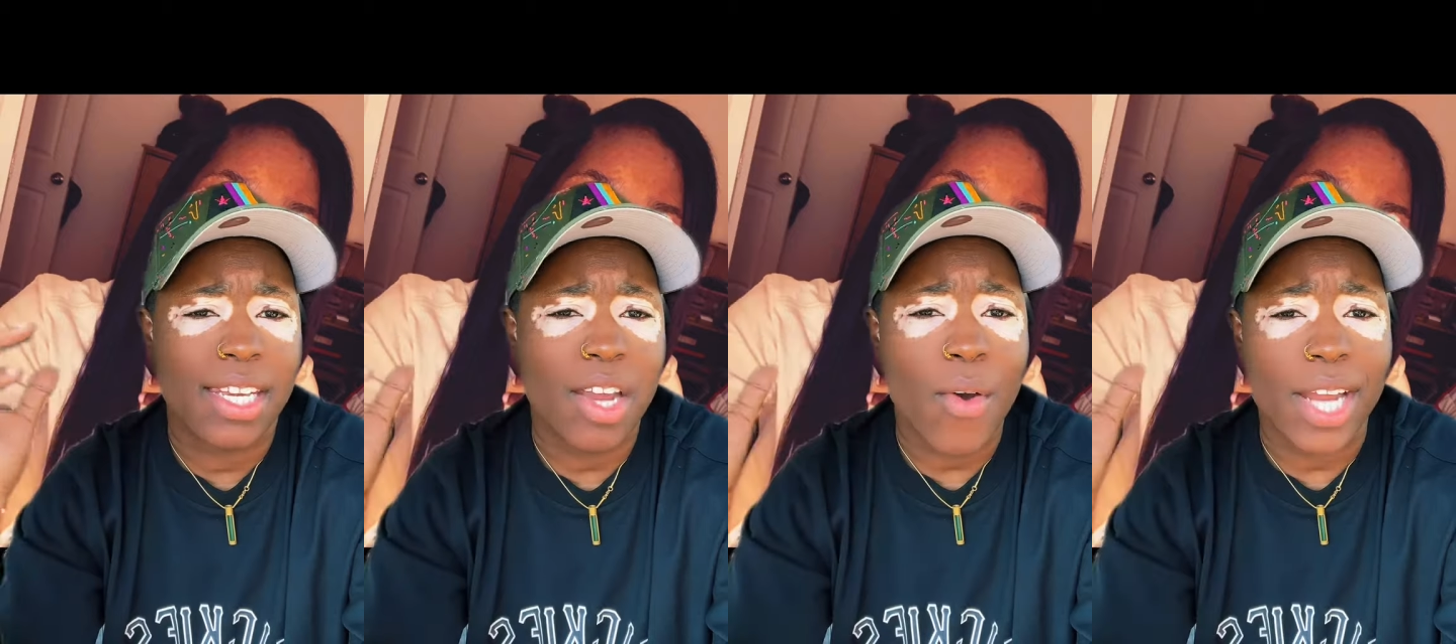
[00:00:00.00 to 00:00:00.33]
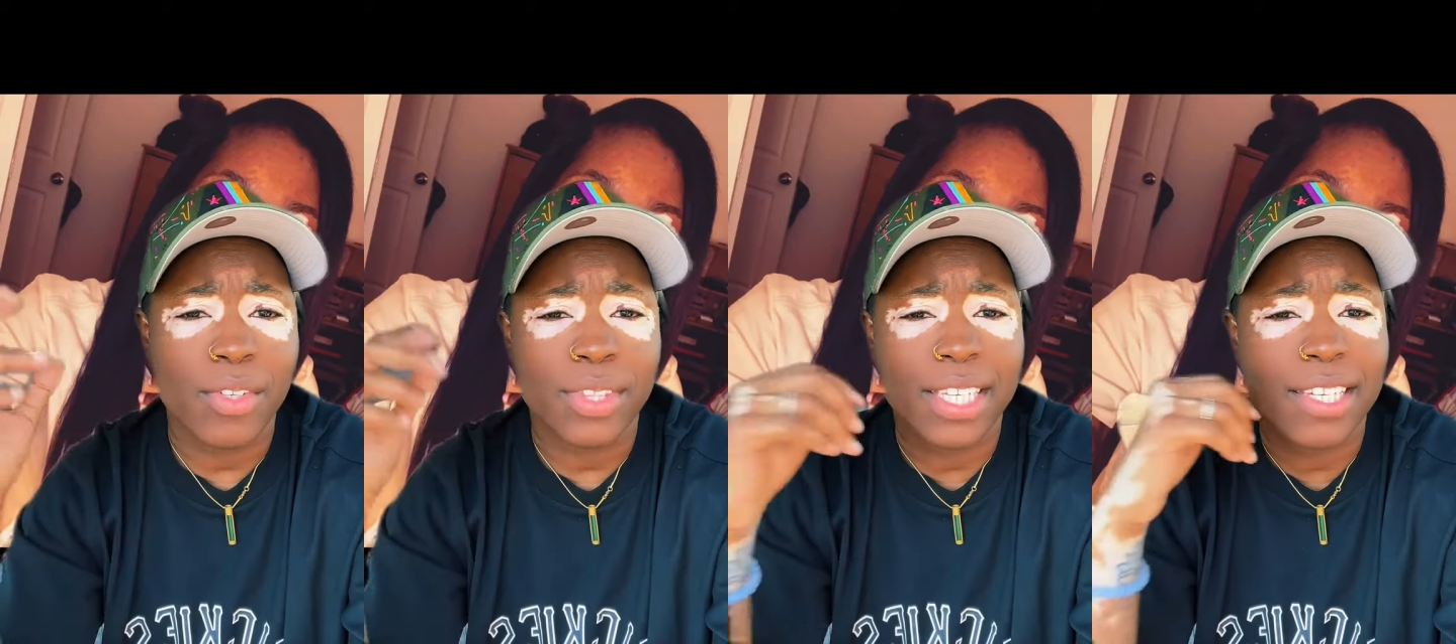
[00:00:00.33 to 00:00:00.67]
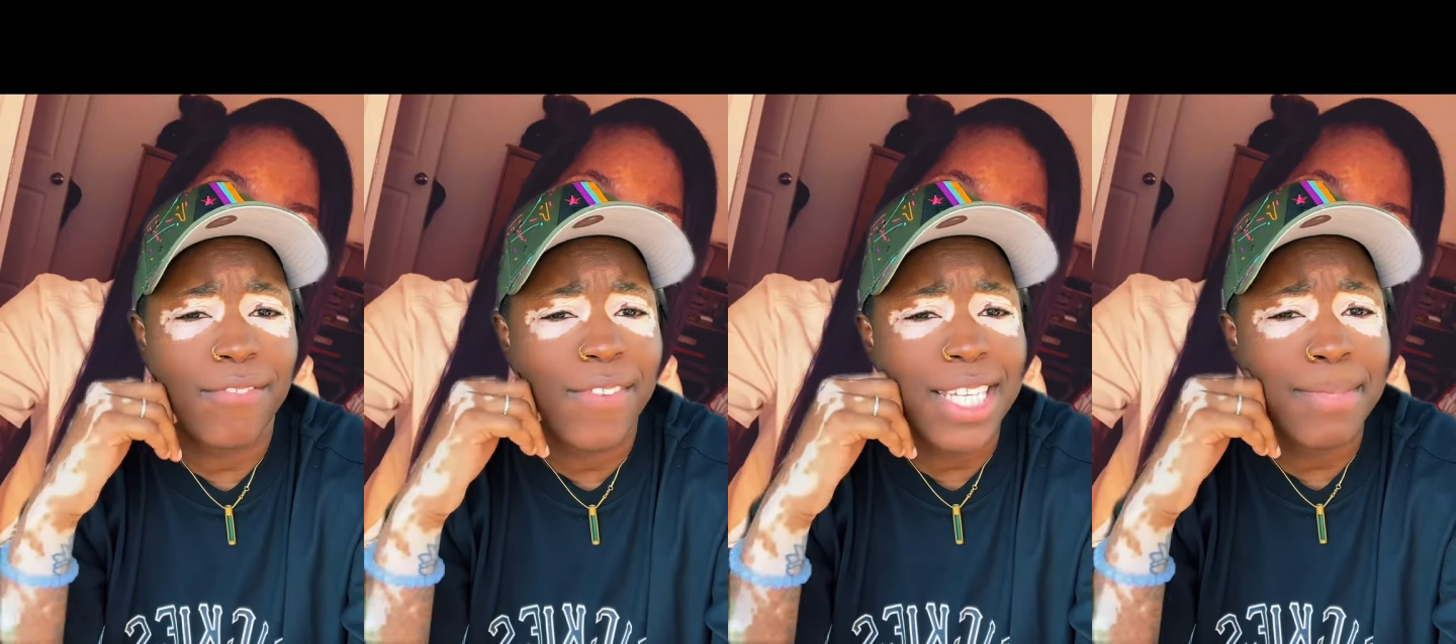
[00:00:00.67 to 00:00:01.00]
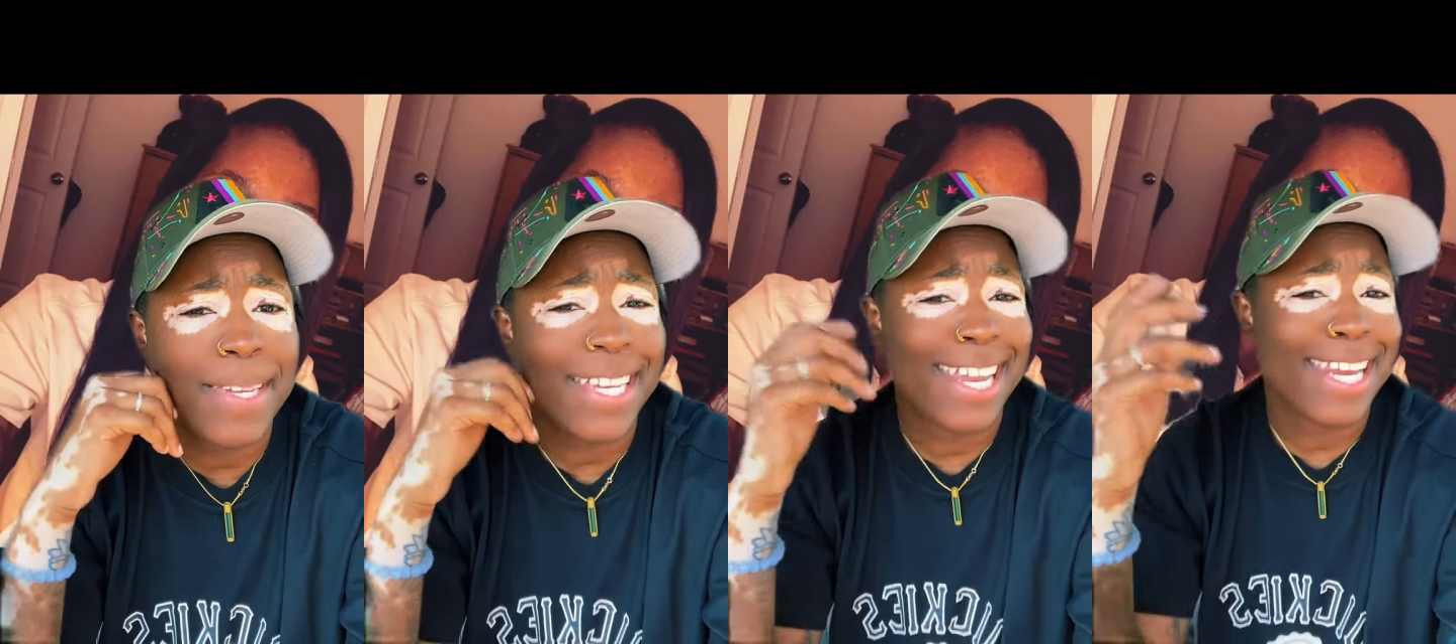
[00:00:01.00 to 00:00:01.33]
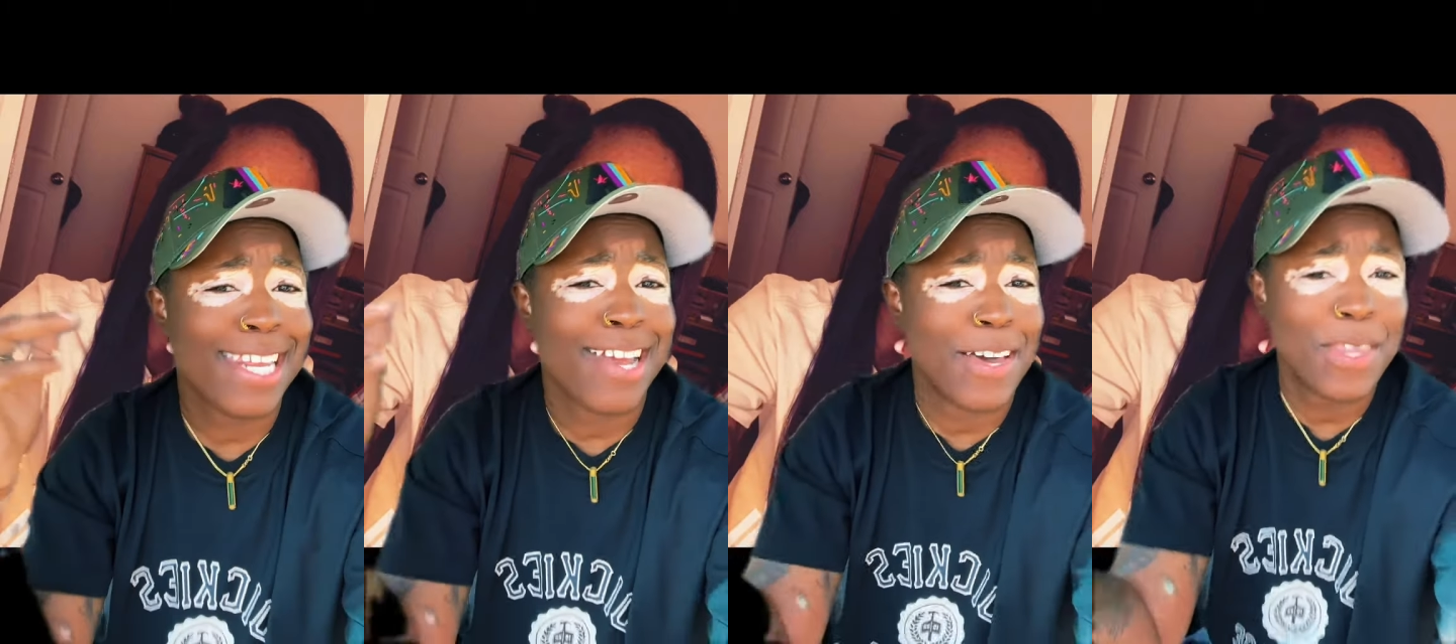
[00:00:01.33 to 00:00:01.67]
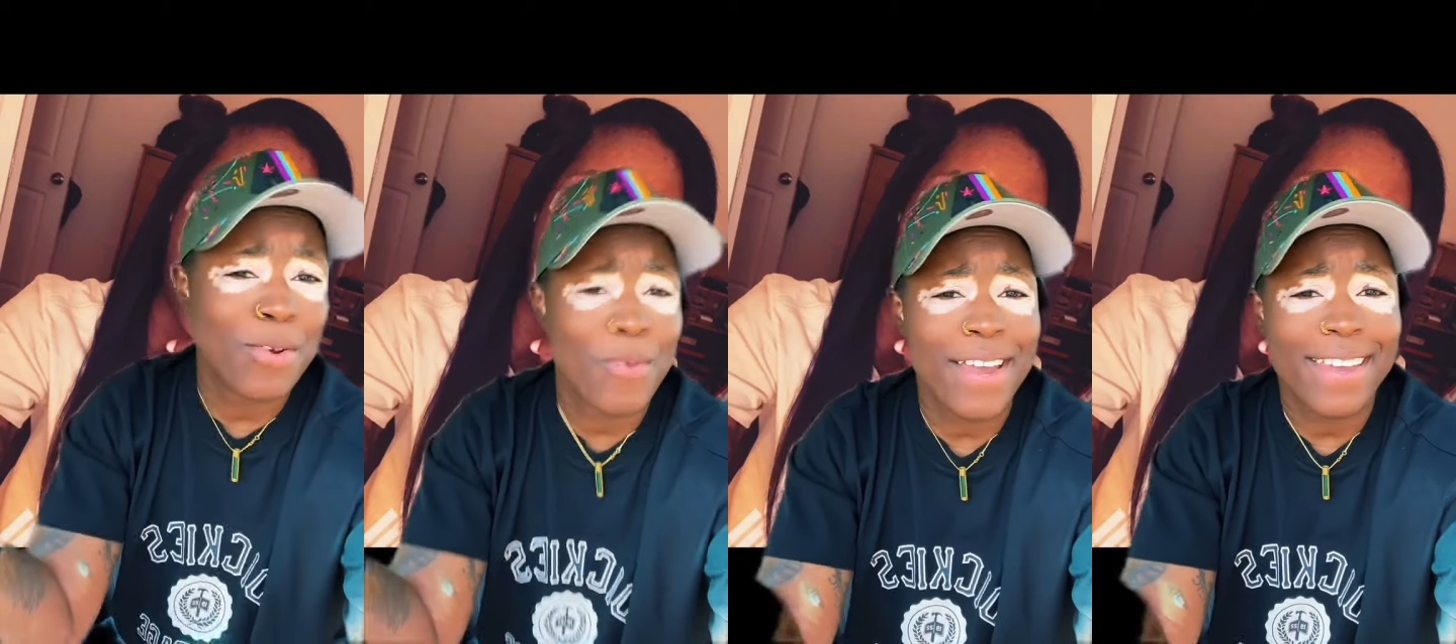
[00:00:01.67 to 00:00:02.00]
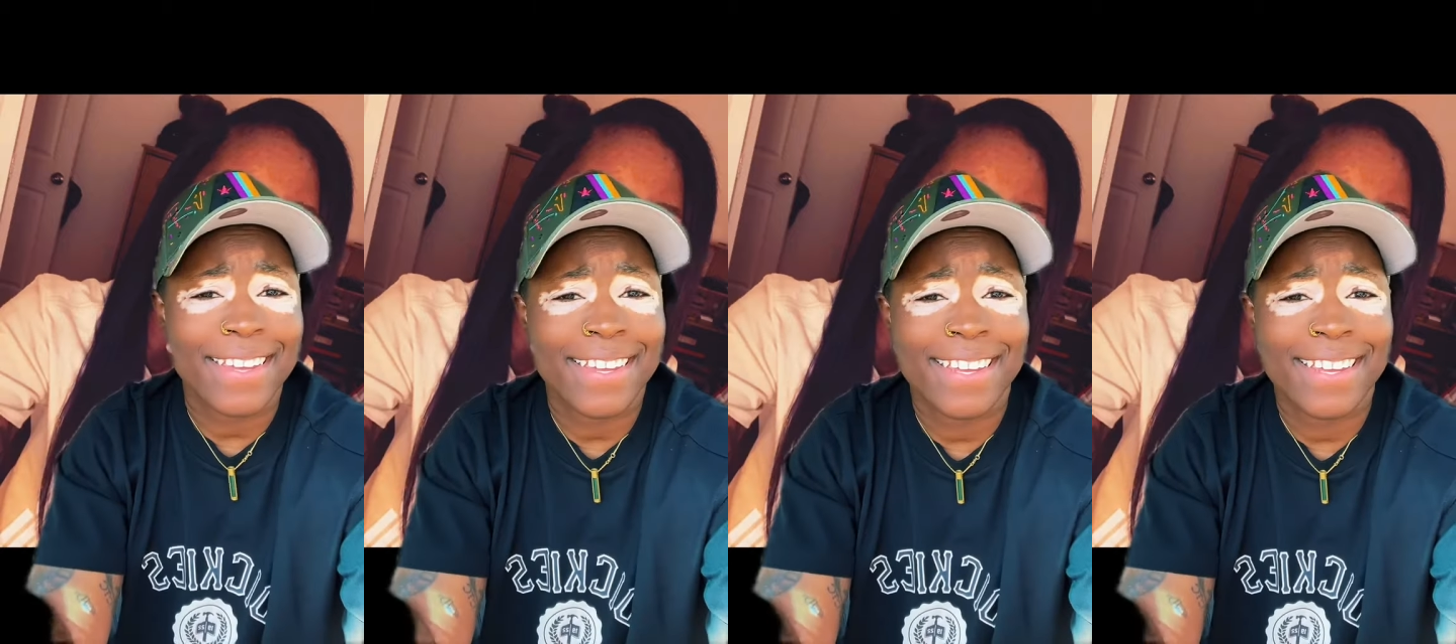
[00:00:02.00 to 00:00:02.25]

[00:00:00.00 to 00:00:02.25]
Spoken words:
I don't think it affects me in any other way.